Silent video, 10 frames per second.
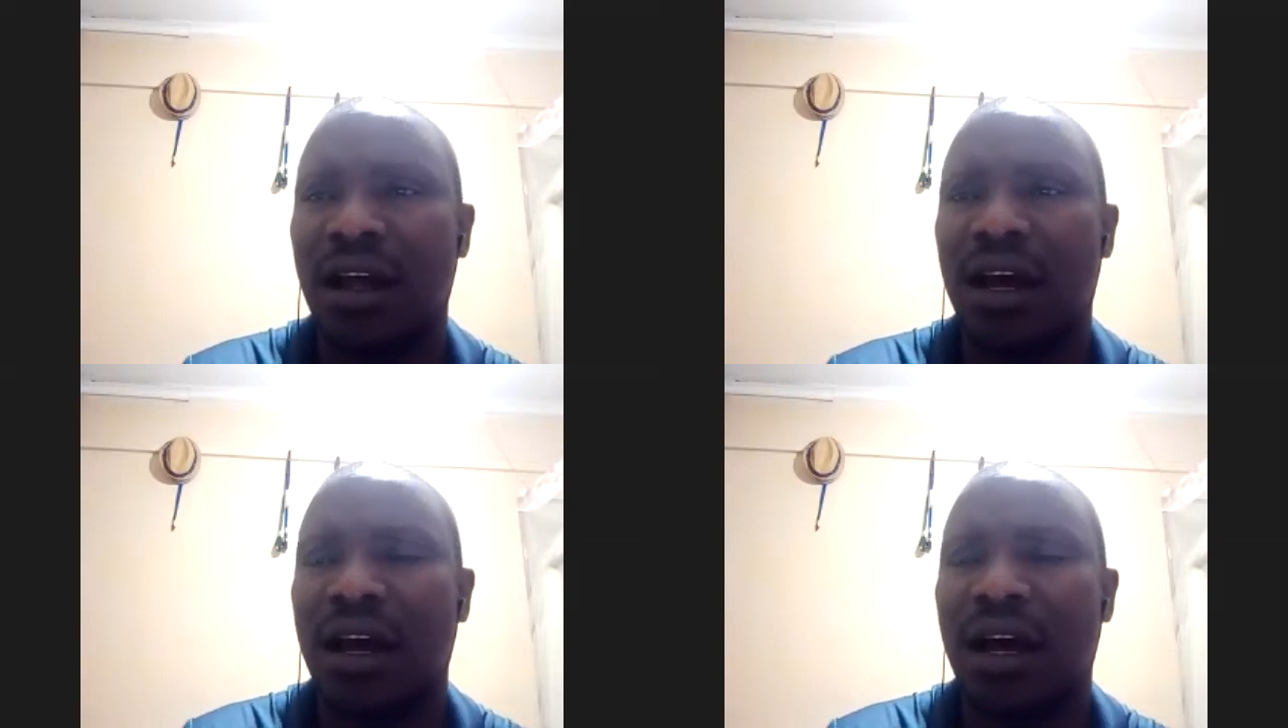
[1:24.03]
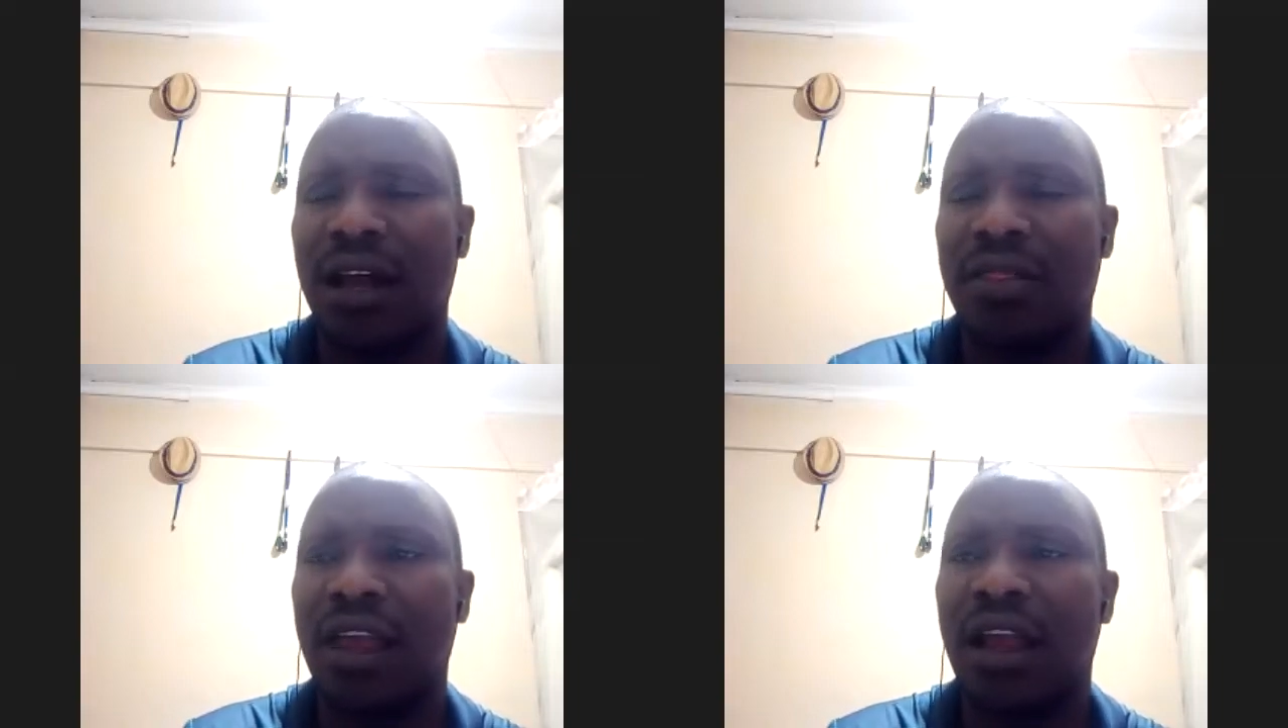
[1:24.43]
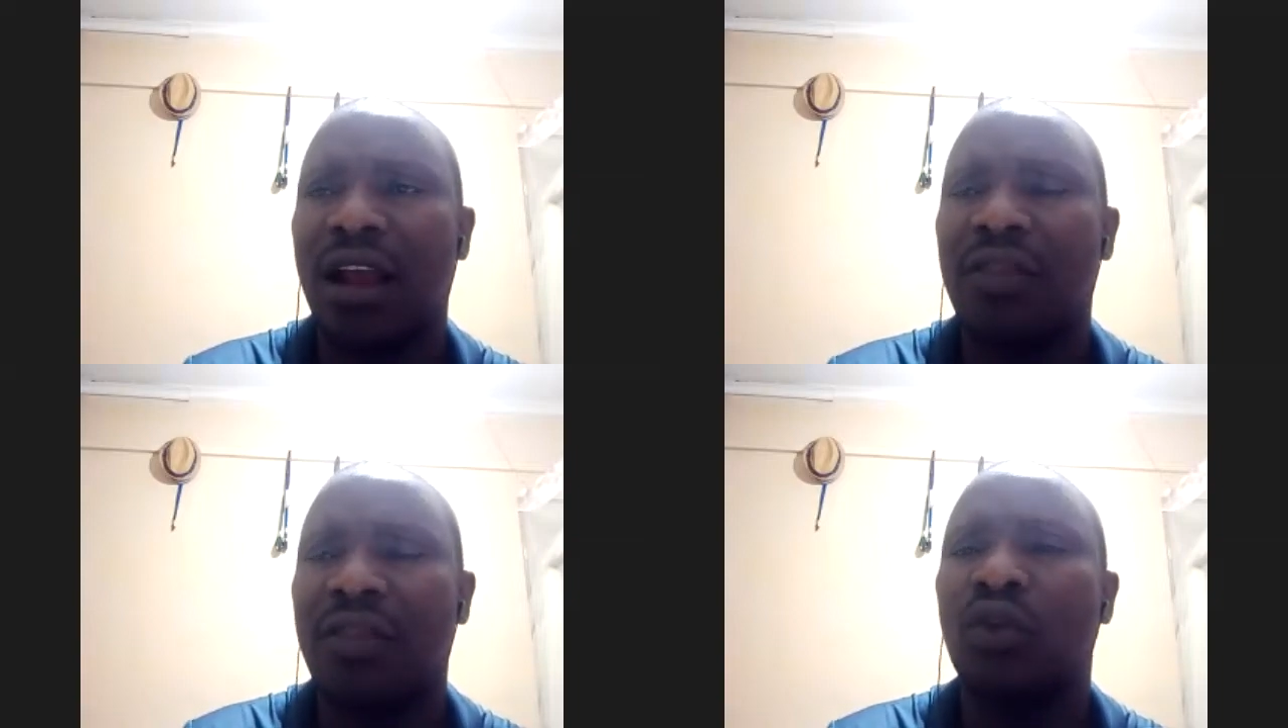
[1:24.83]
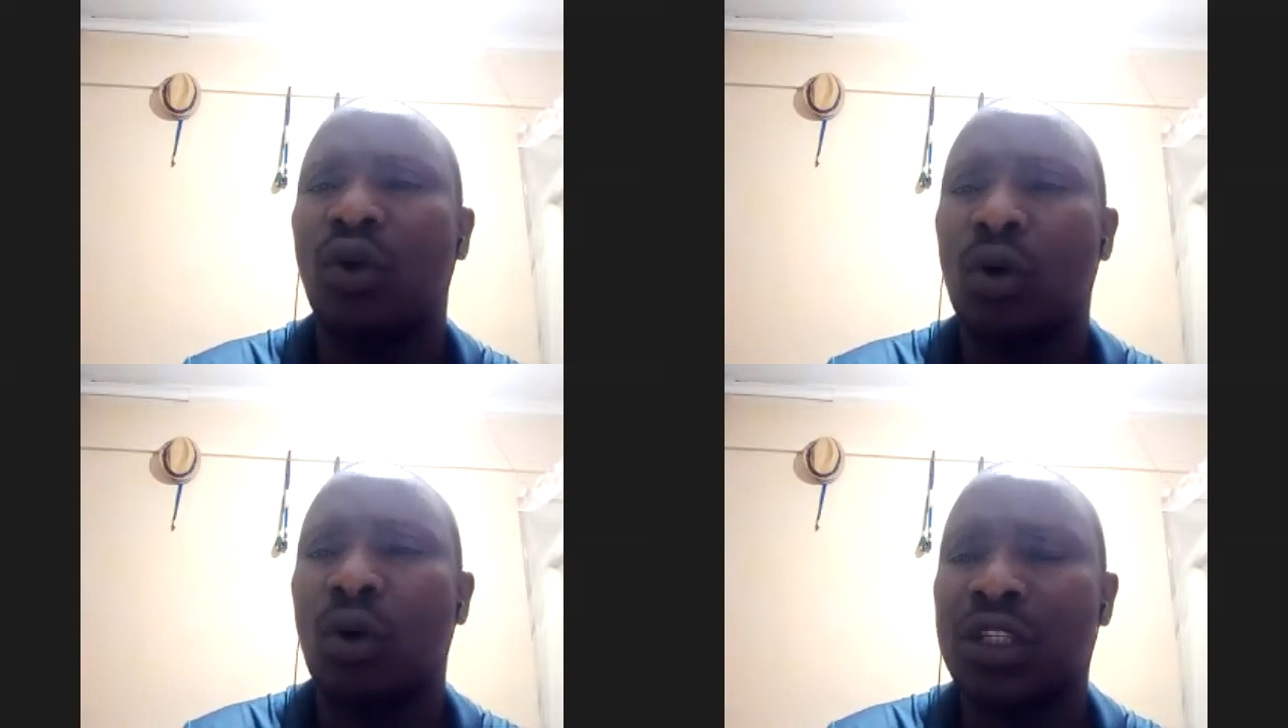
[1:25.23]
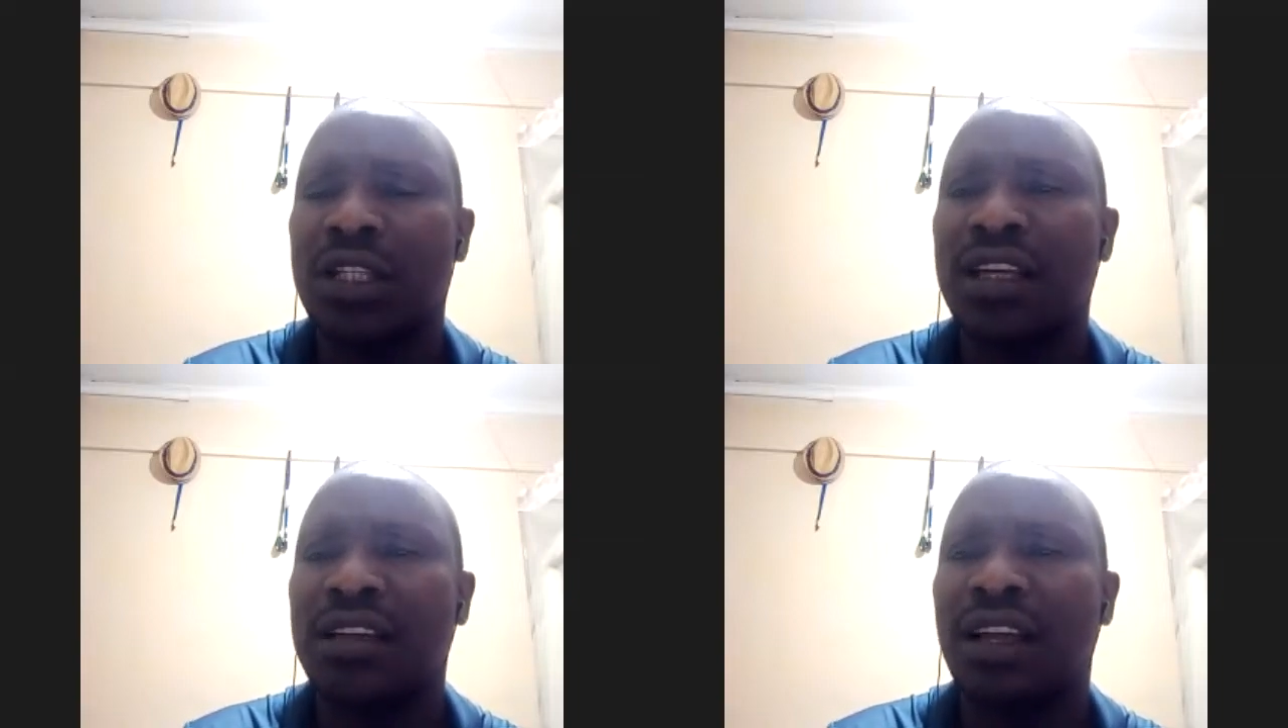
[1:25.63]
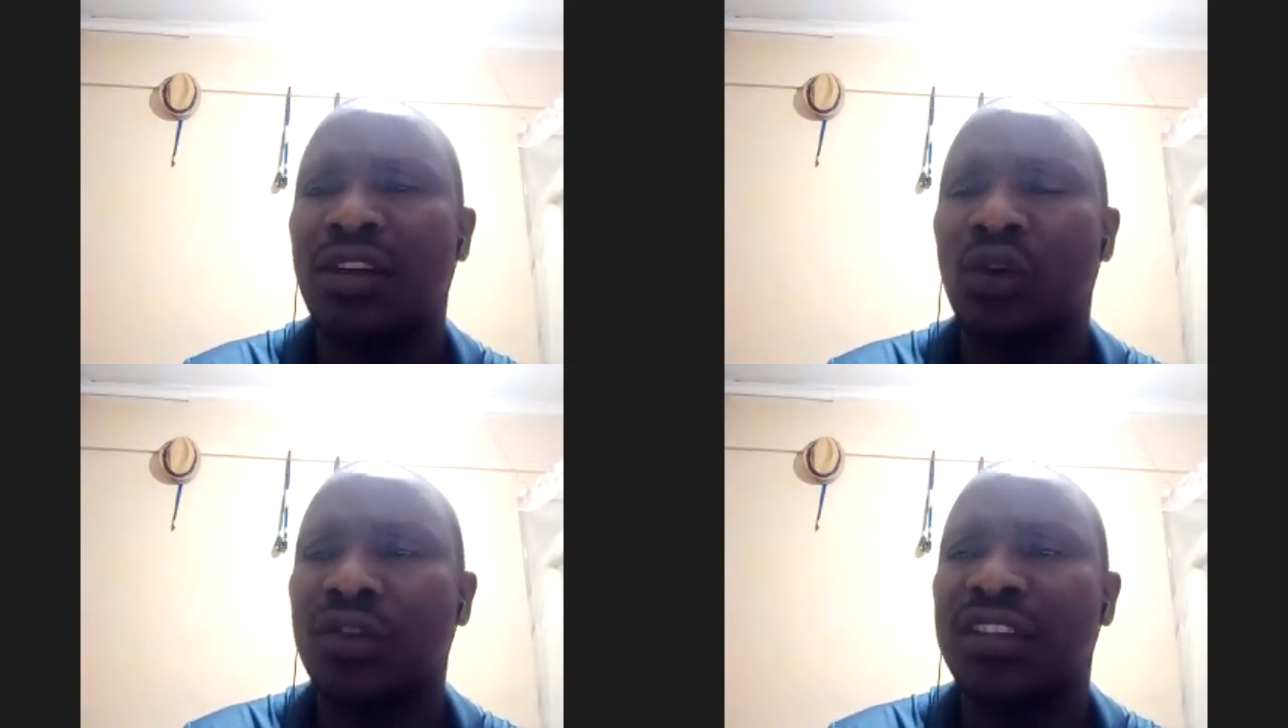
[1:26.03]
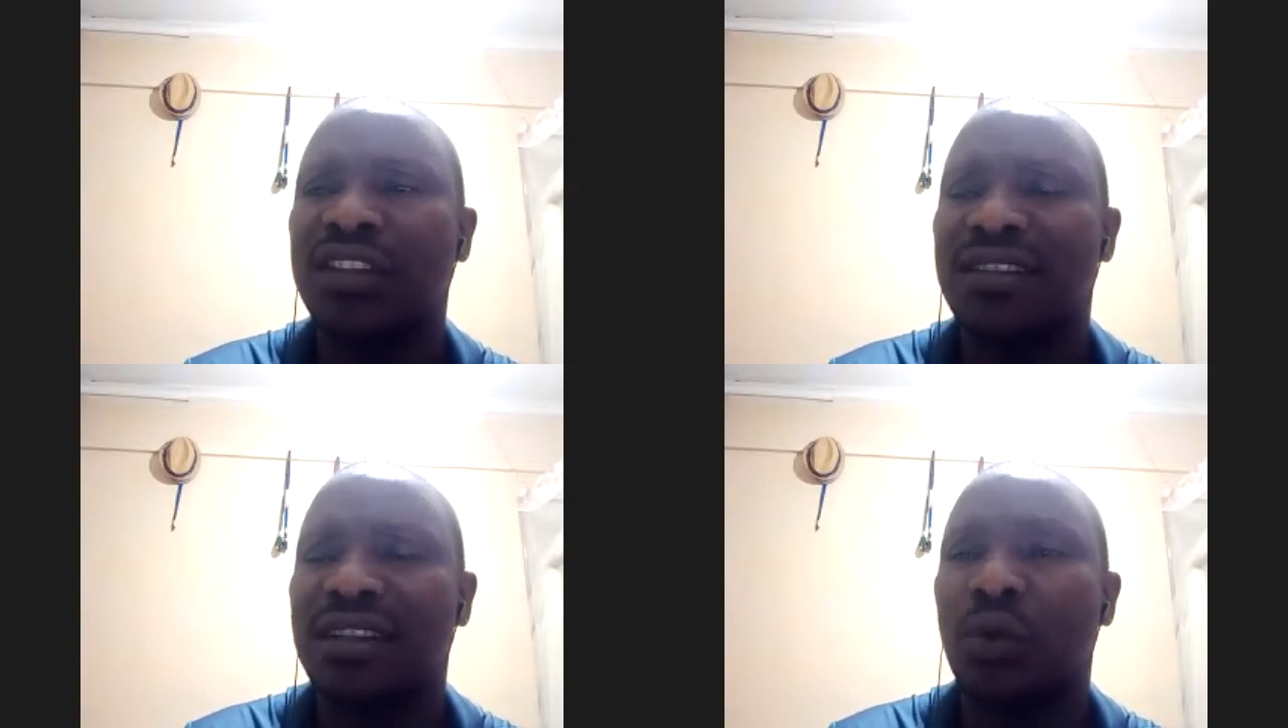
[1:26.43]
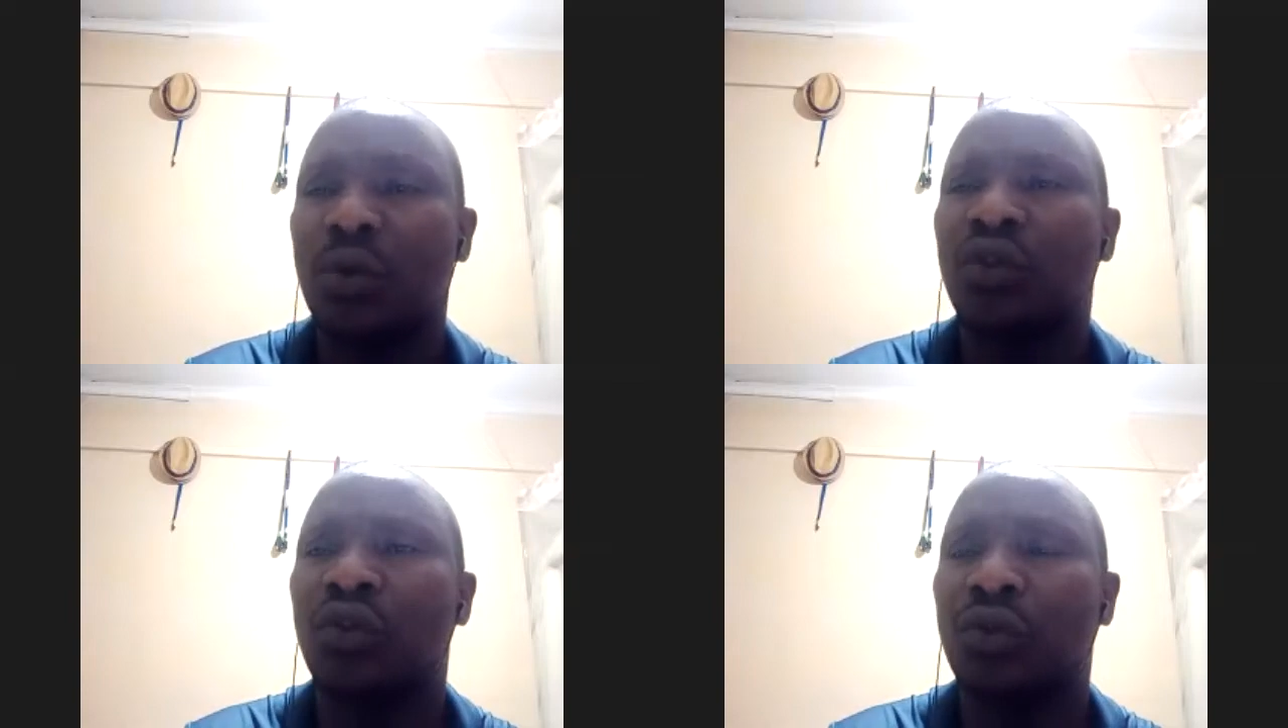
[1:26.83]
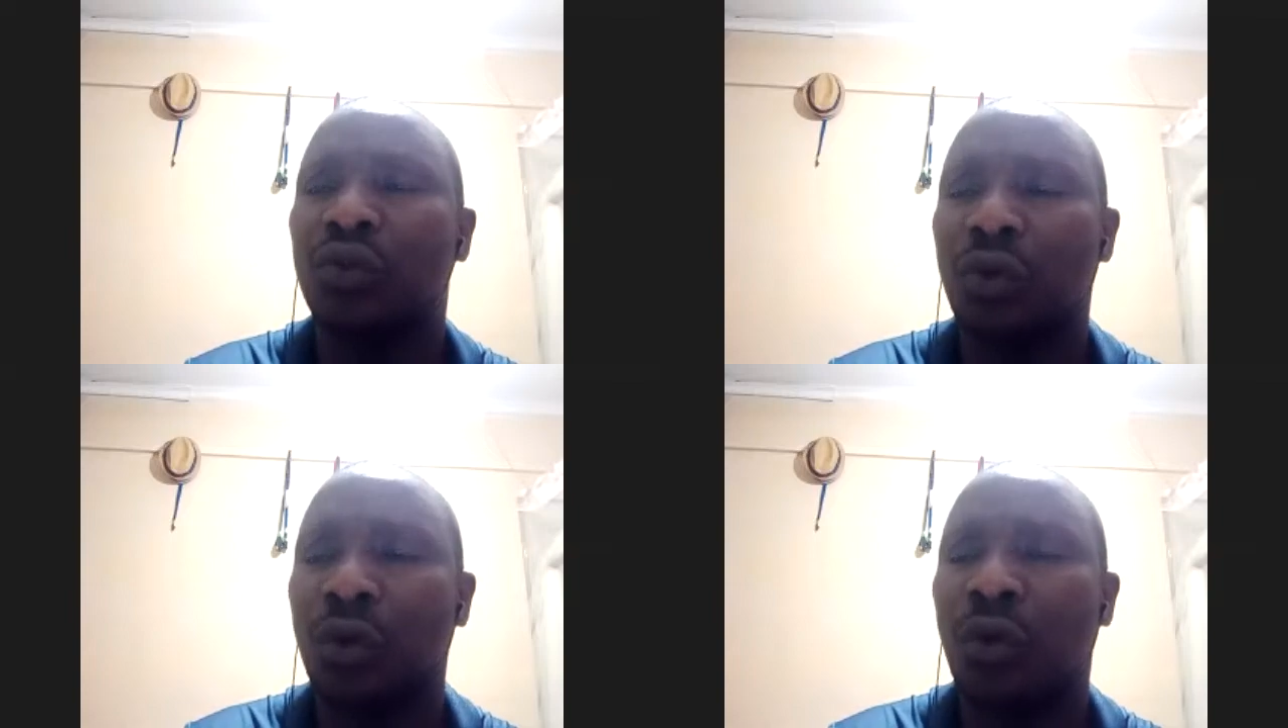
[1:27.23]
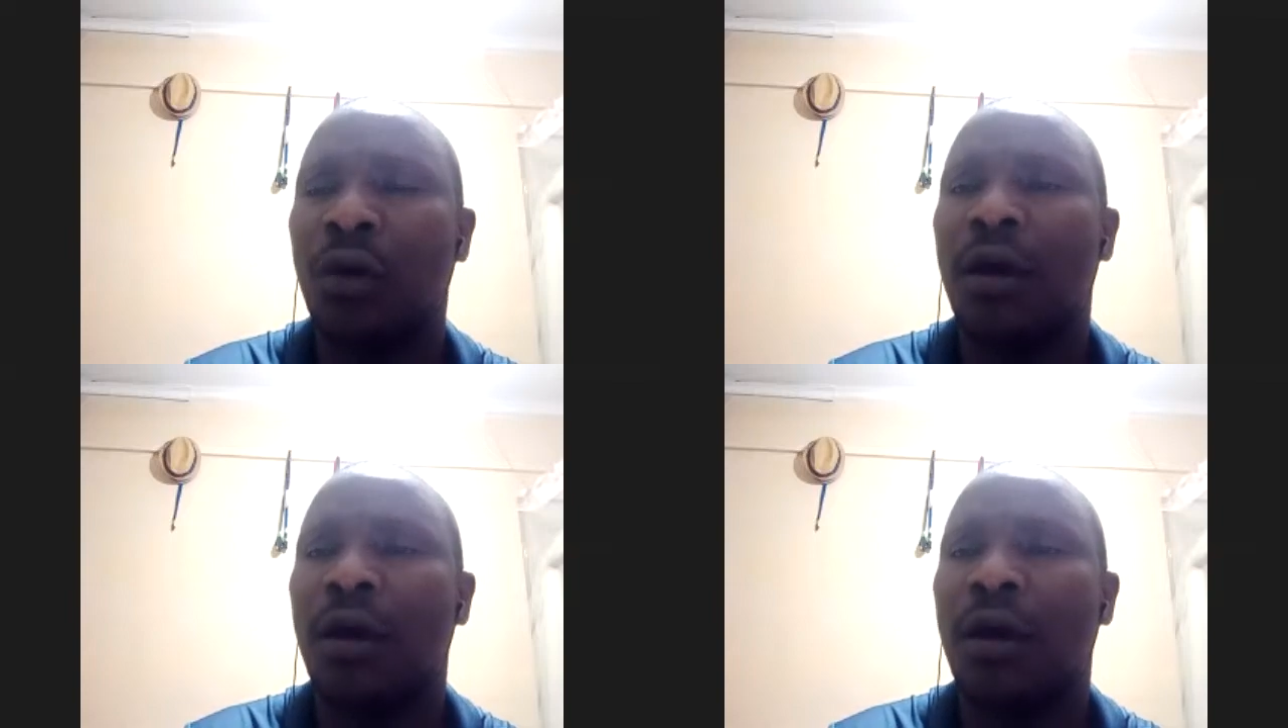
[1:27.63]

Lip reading: I think the scores, the 260 was so